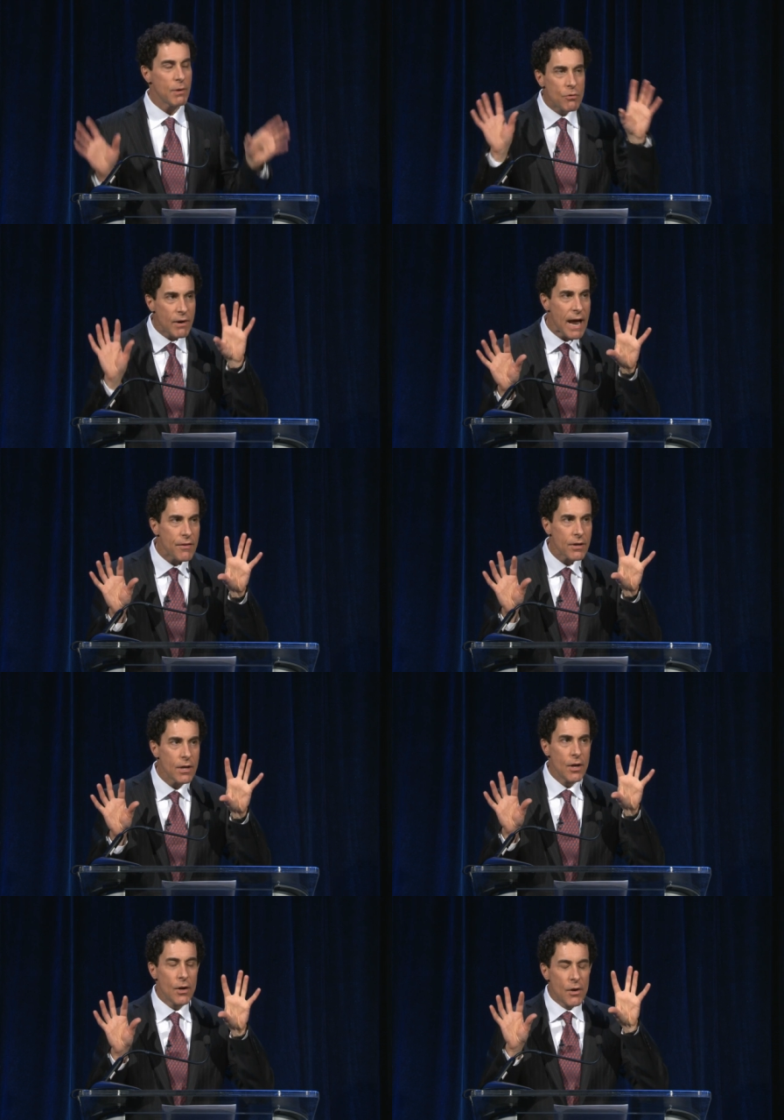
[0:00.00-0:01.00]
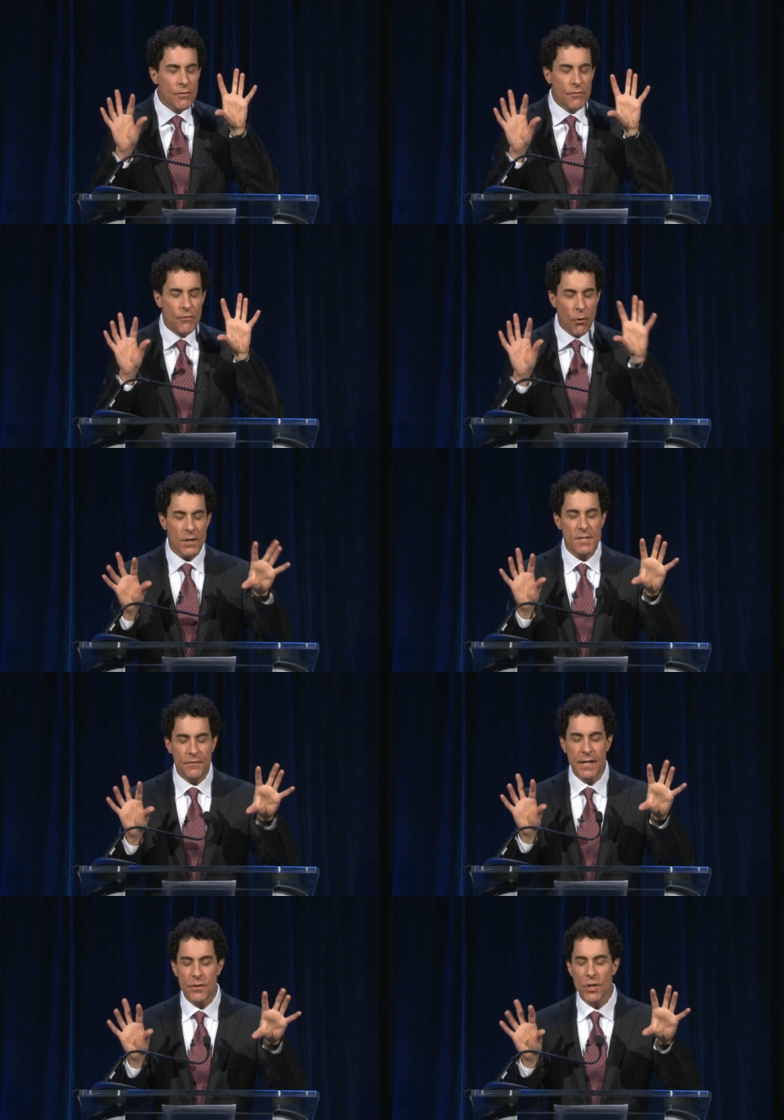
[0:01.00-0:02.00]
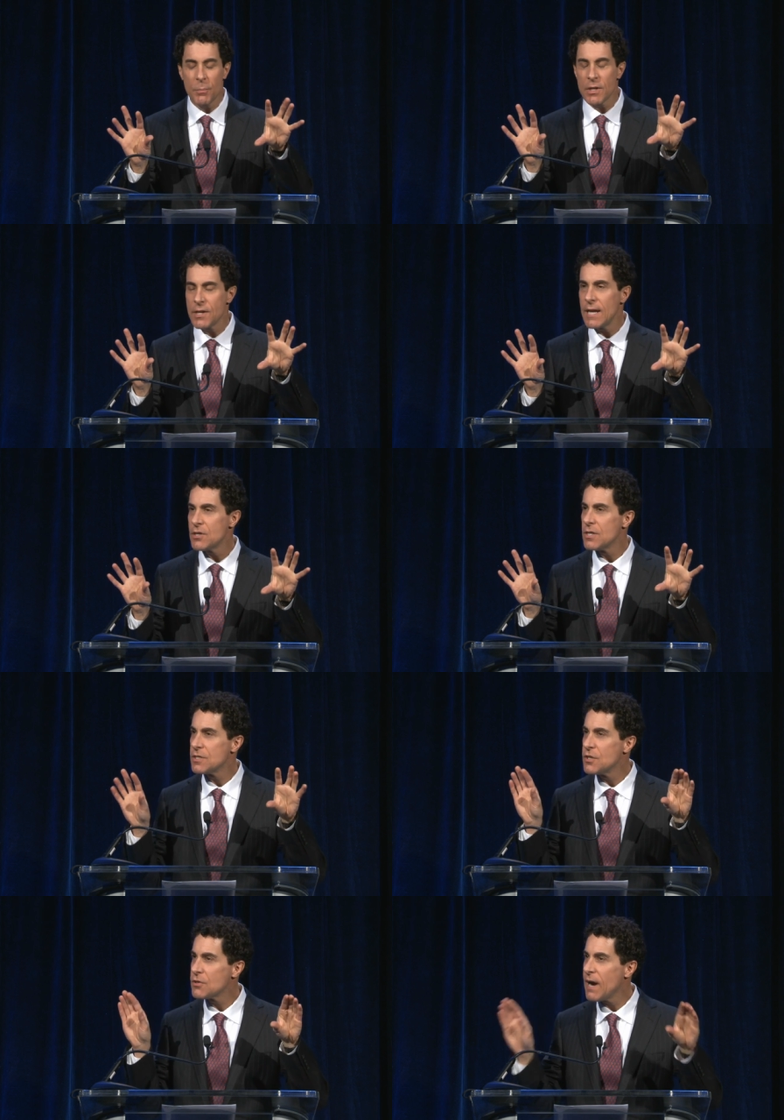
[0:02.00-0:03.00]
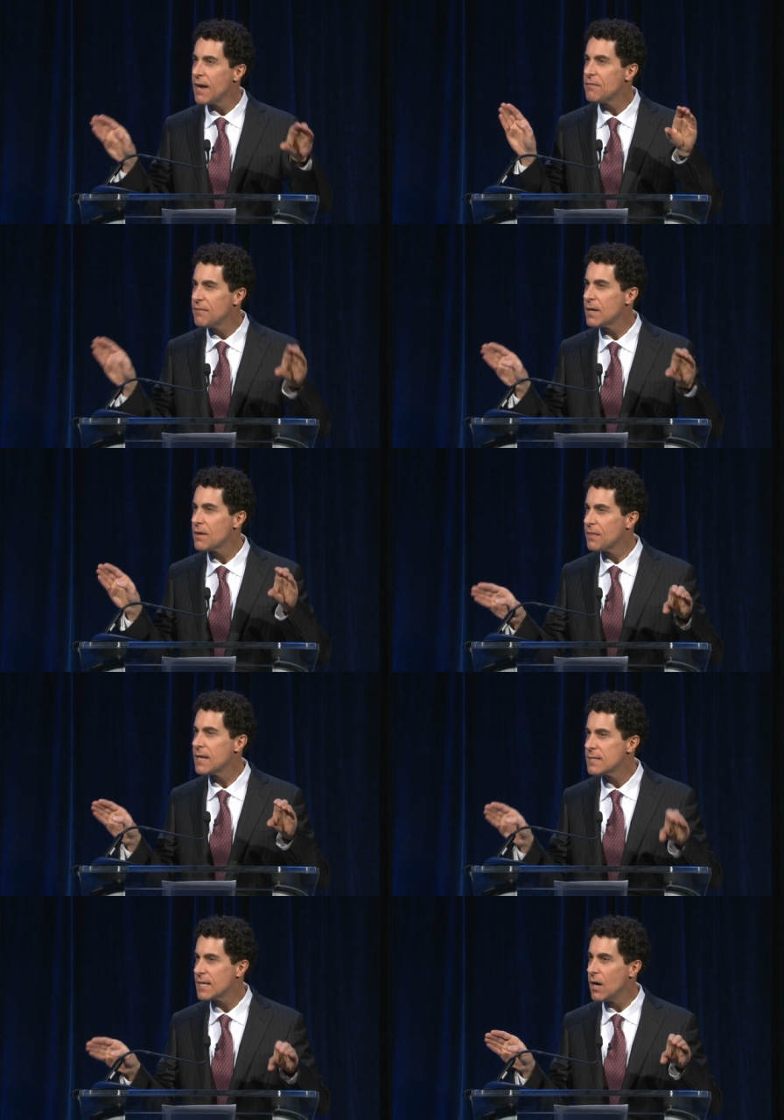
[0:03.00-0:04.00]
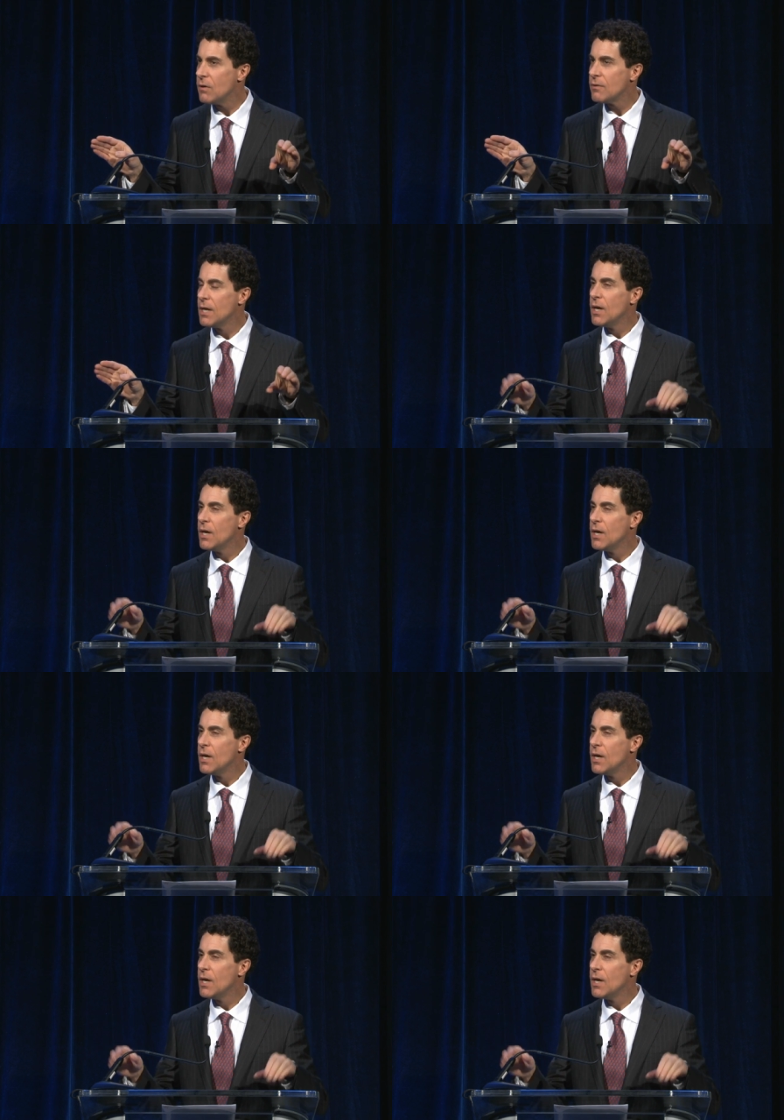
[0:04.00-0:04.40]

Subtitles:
We'd rather force-fit interpretations and try and figure things out